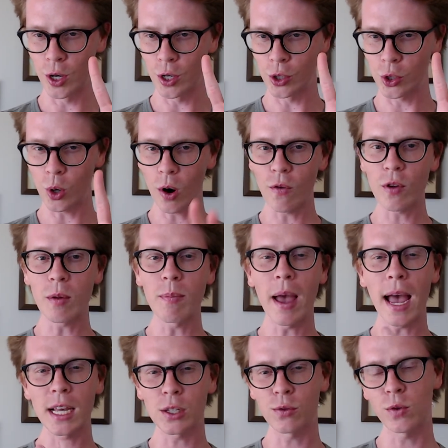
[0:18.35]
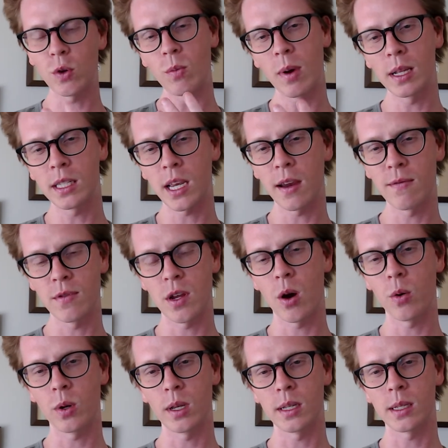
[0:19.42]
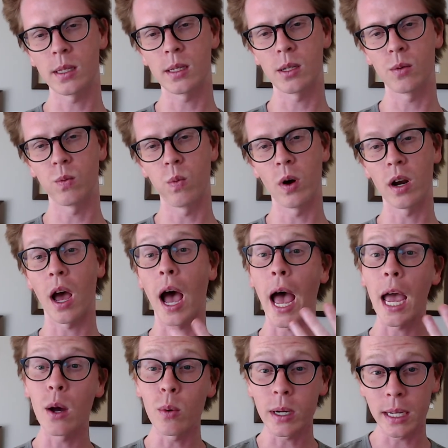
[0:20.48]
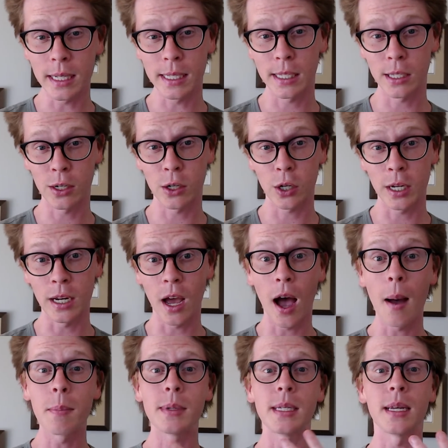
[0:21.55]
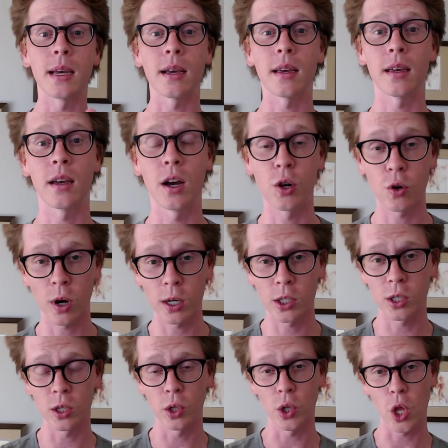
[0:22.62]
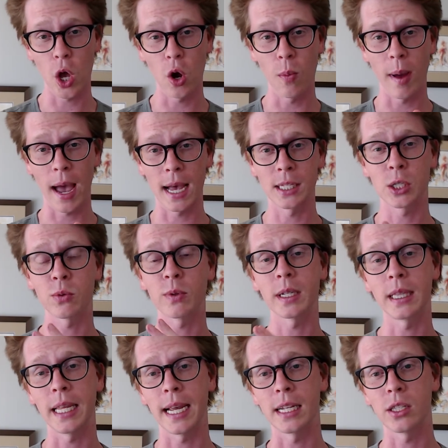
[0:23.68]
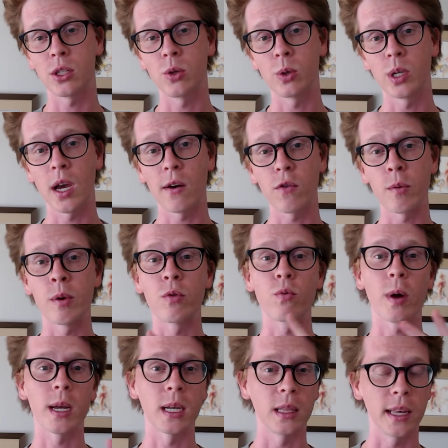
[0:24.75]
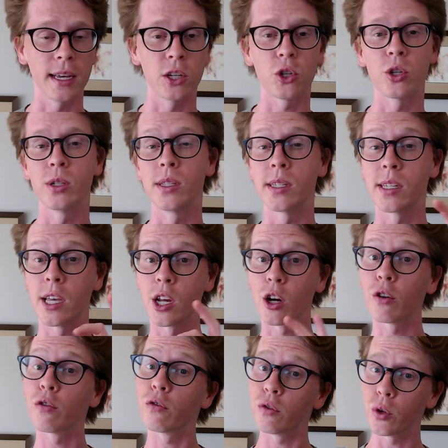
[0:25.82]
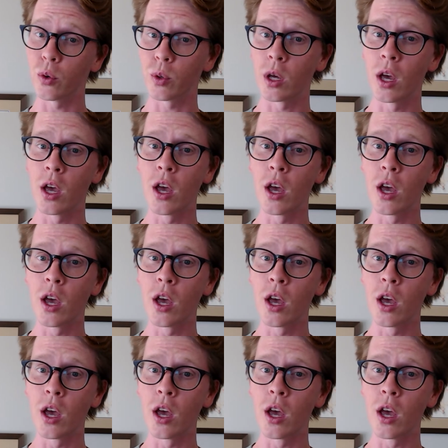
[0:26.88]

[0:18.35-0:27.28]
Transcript: So over the past few months I've noticed what I would consider an uptick across the globe as it relates to government regulations in our food.